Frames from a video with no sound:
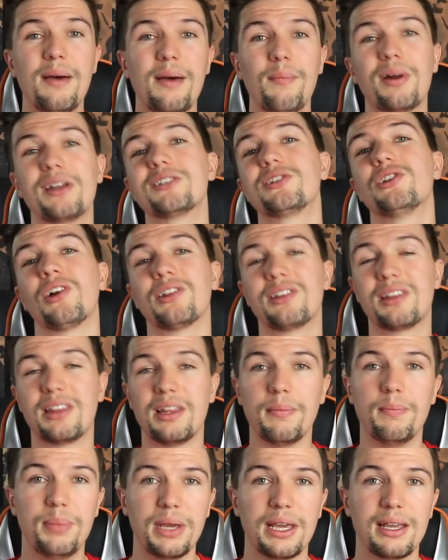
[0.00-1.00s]
but it's not
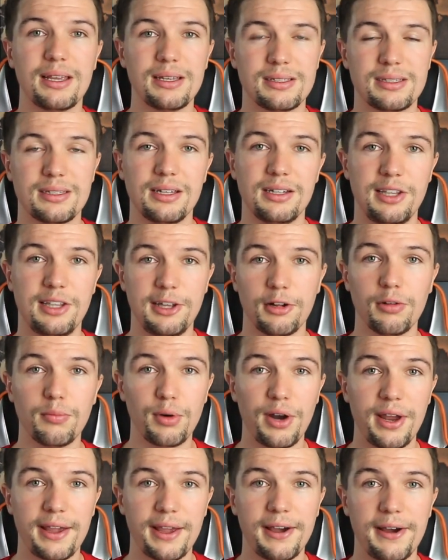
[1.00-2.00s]
the biggest deal
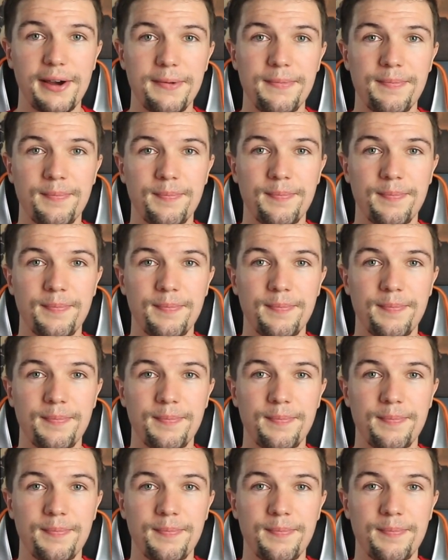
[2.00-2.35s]
breaker.